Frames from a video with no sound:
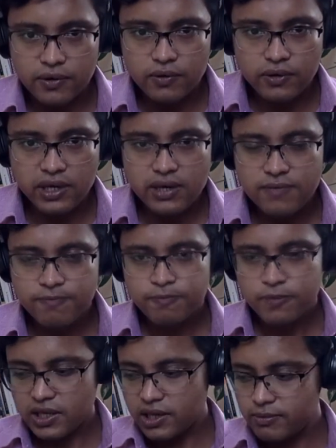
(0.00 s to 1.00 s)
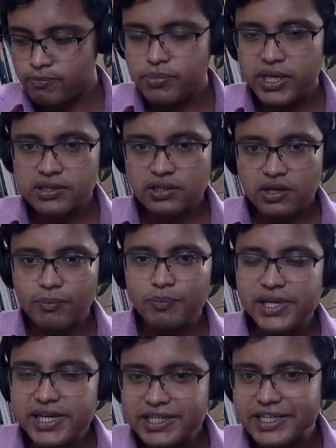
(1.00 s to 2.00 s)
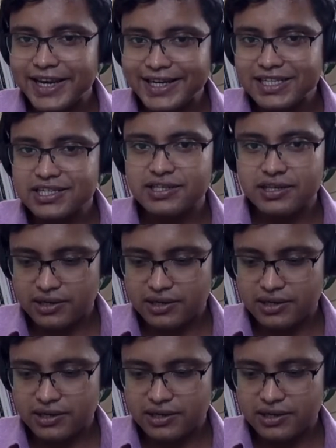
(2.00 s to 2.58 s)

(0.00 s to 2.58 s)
Okay, if B's complete debt is